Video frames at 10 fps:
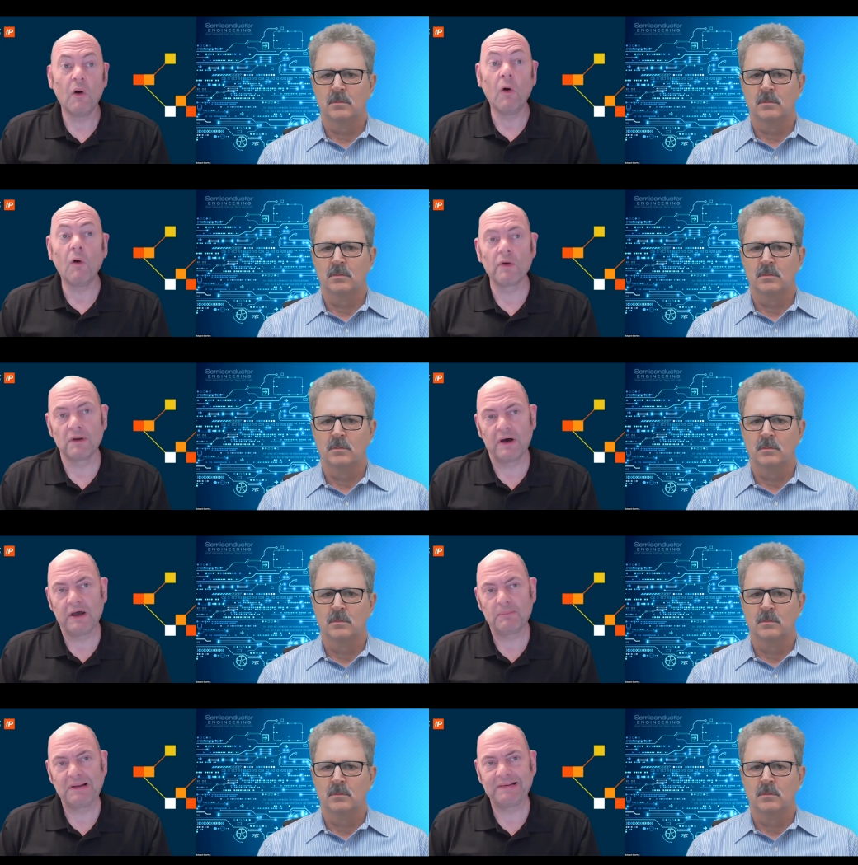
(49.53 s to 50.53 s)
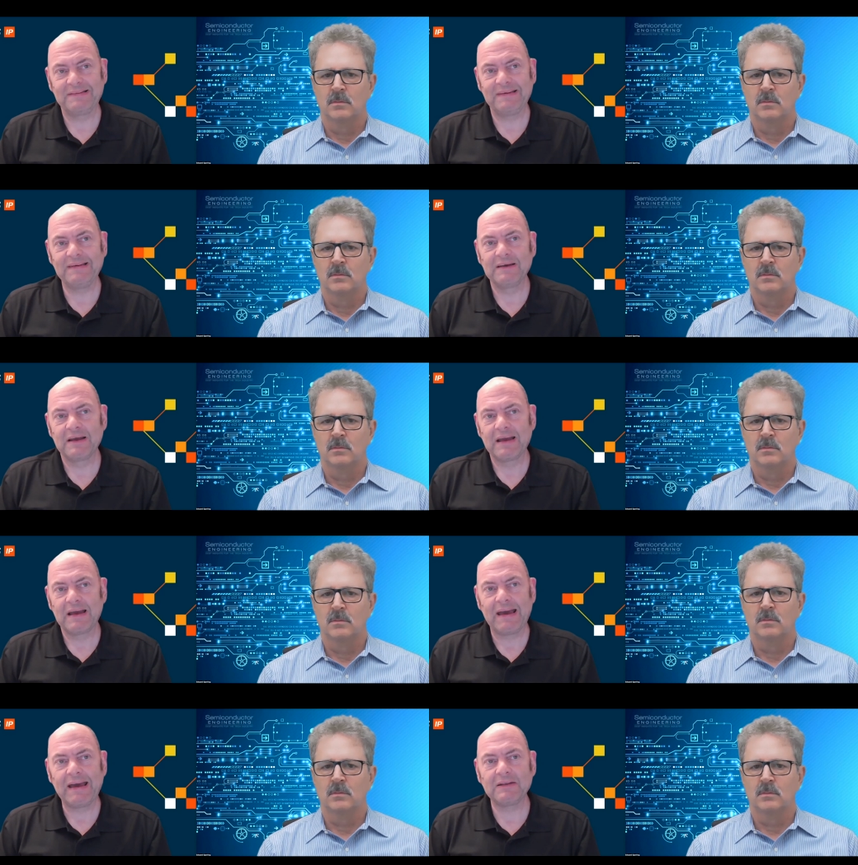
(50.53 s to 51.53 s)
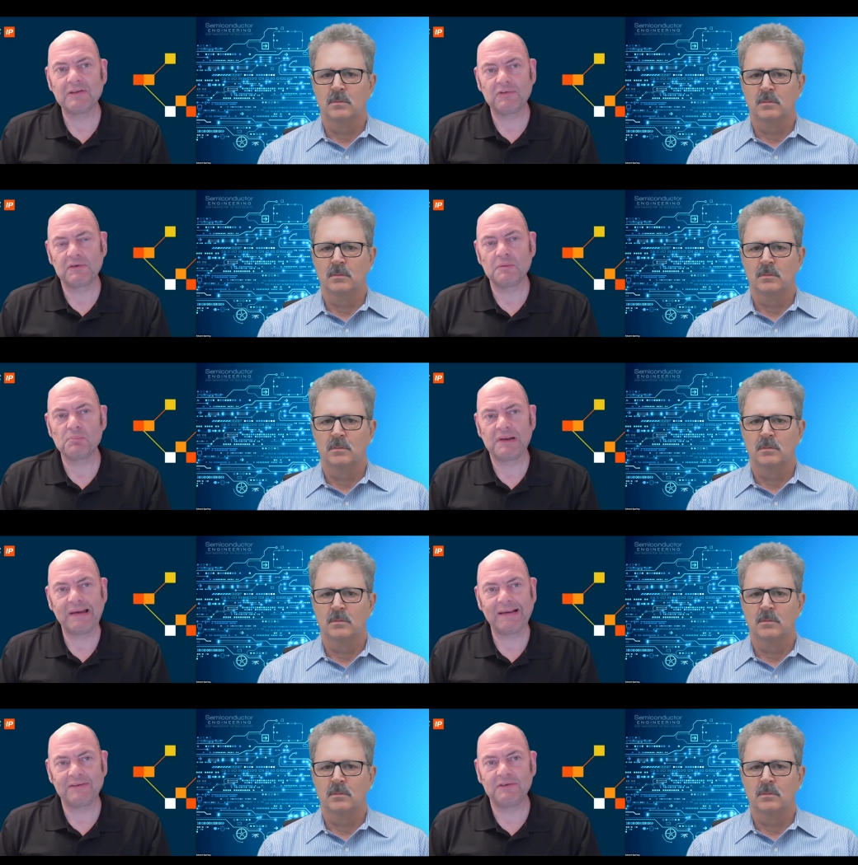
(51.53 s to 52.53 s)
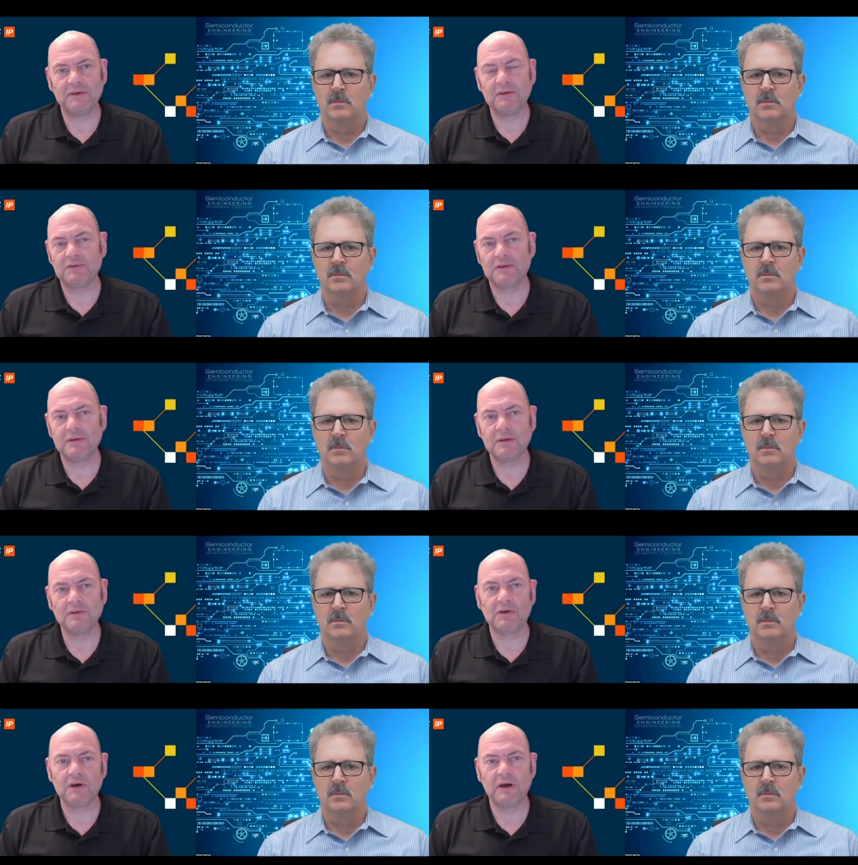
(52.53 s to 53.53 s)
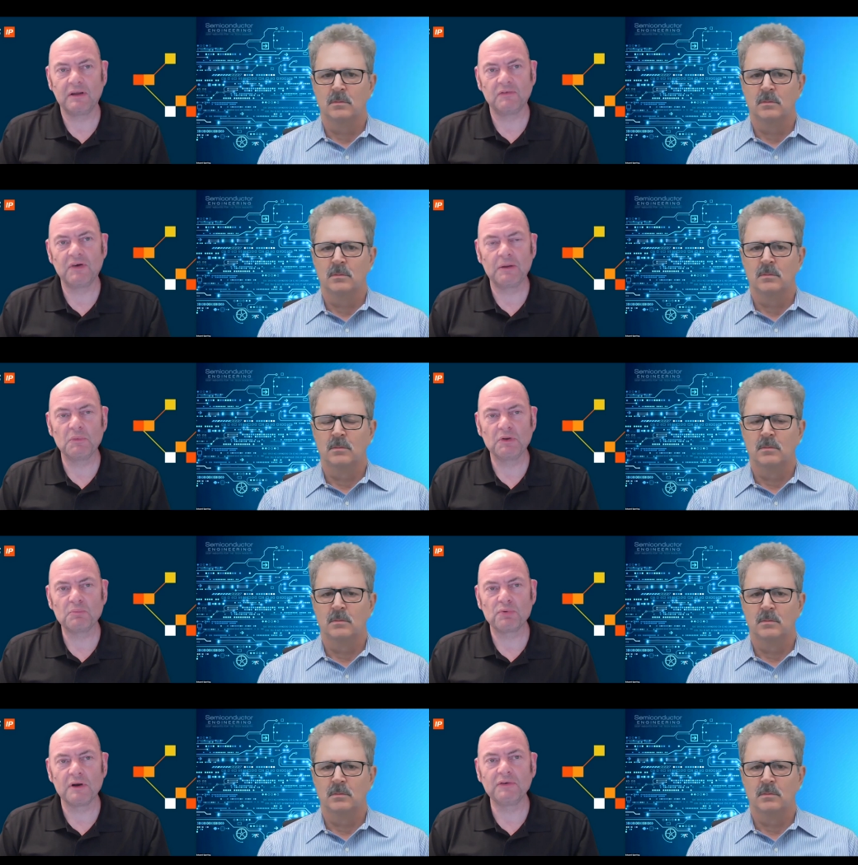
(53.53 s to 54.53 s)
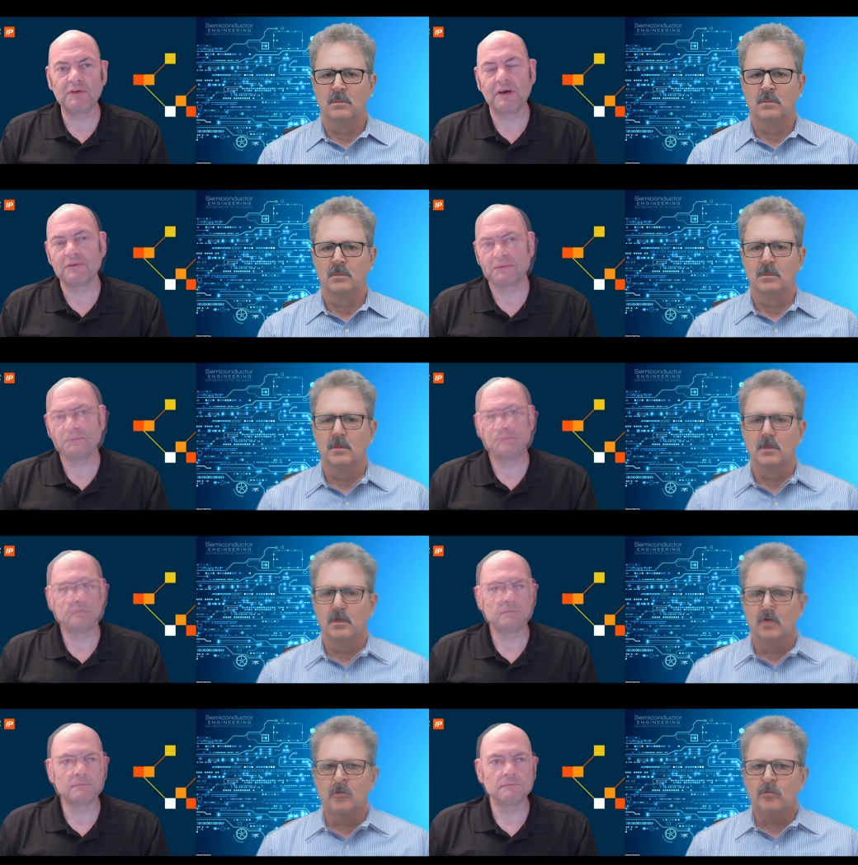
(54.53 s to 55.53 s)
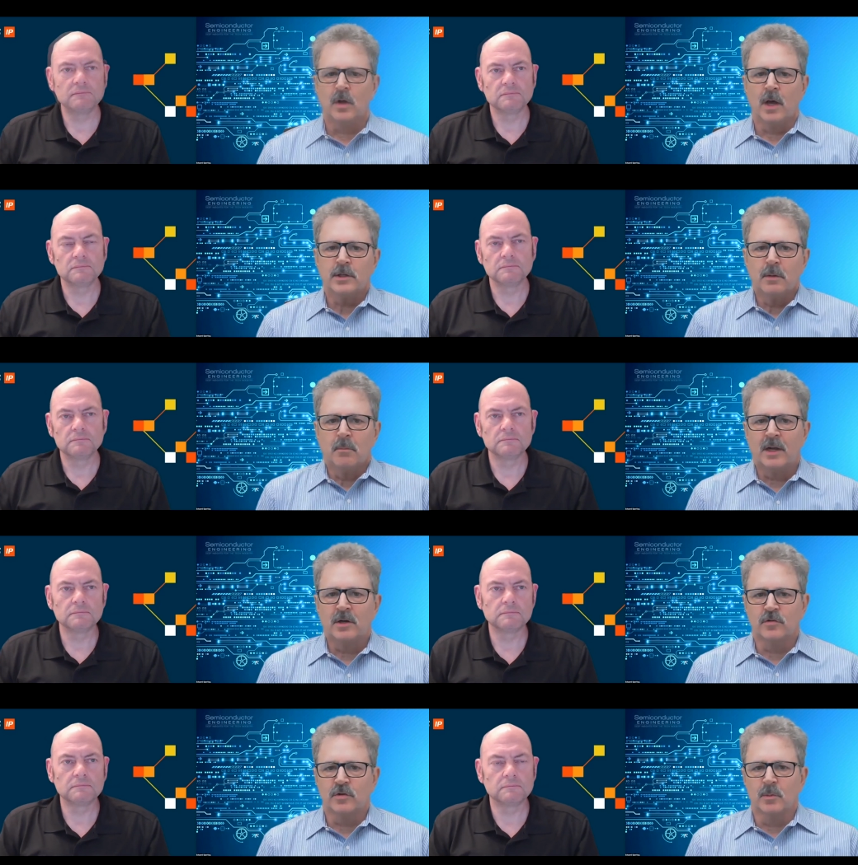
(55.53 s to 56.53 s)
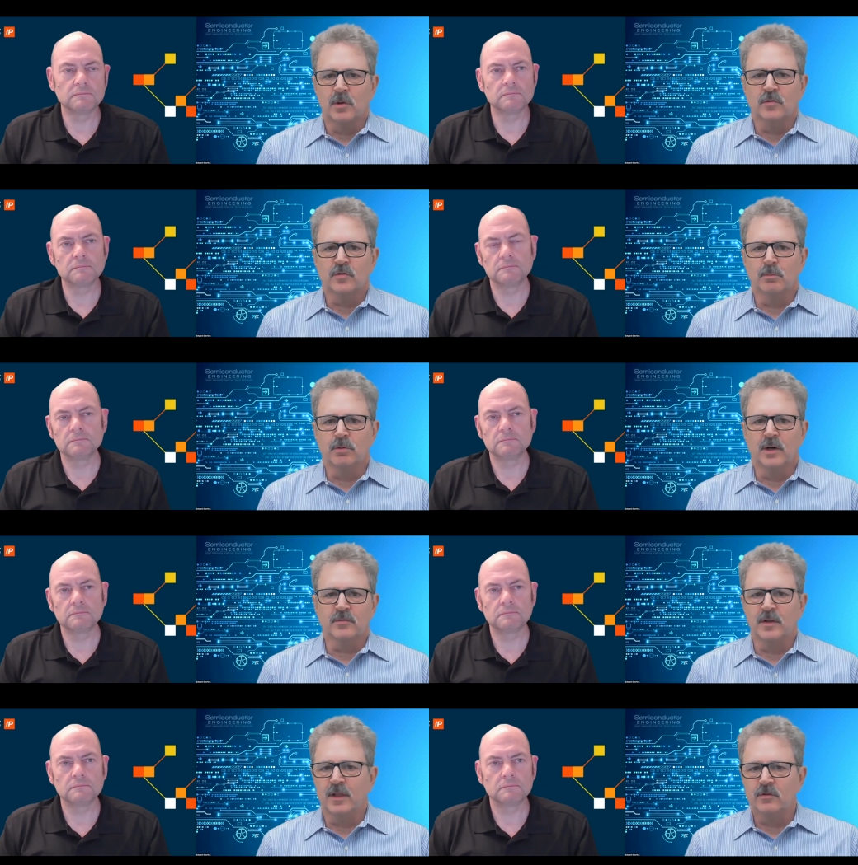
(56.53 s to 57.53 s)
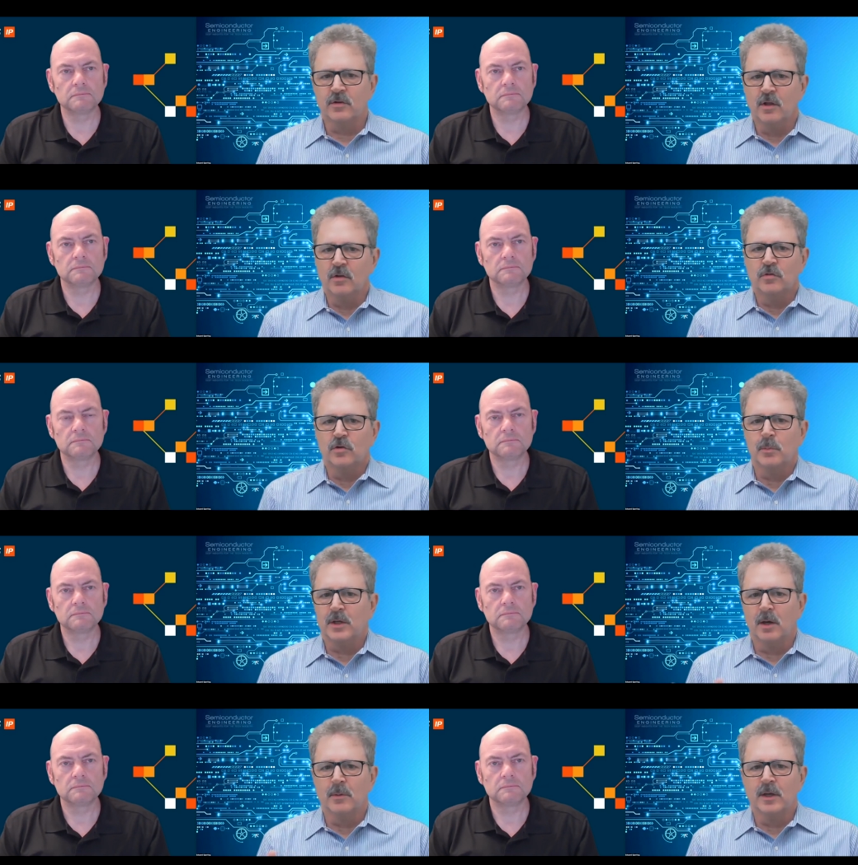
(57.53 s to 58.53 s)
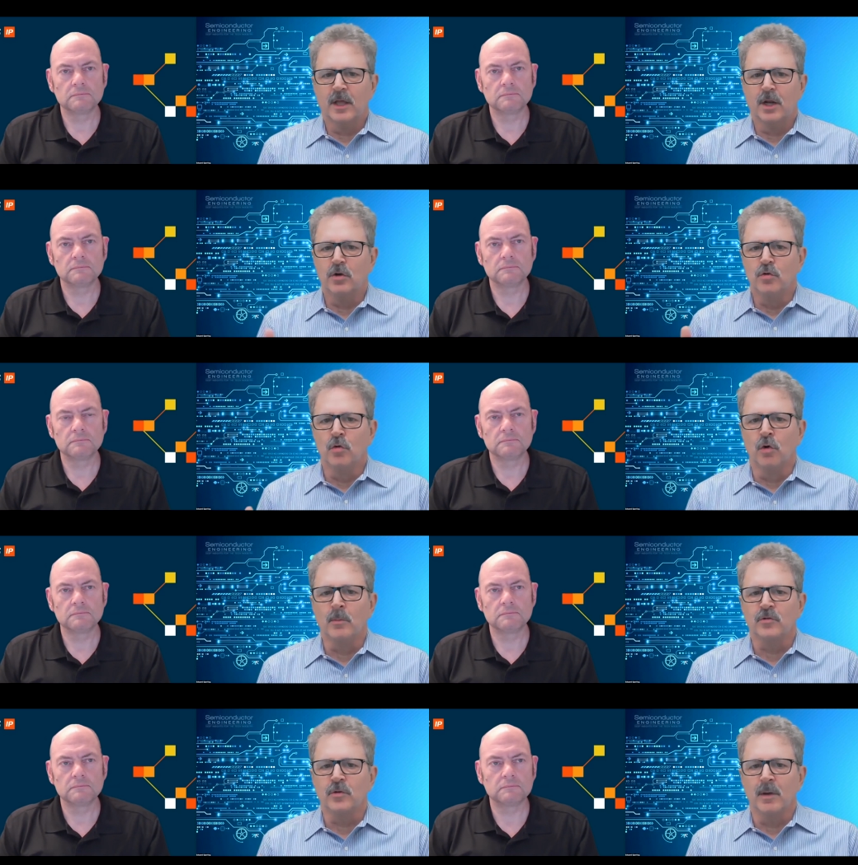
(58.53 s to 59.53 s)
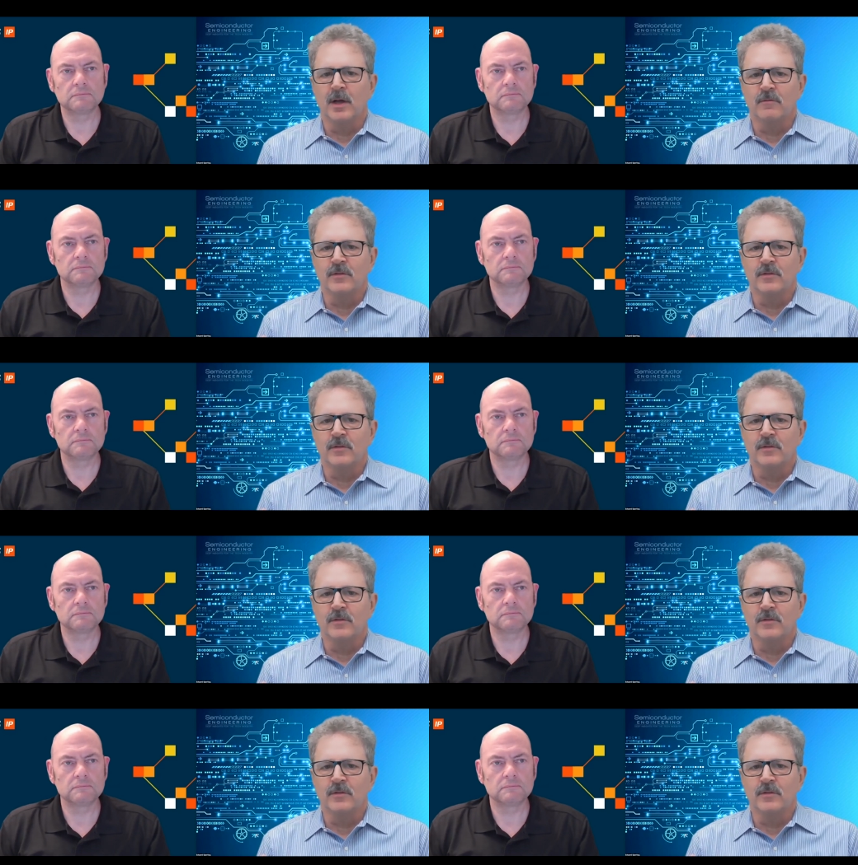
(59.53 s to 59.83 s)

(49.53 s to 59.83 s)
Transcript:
Speaker 1: or reliability adds complexity to the entire development process.
Speaker 2: So how do you manage some of this complexity? That's it's just becoming an enormous amount of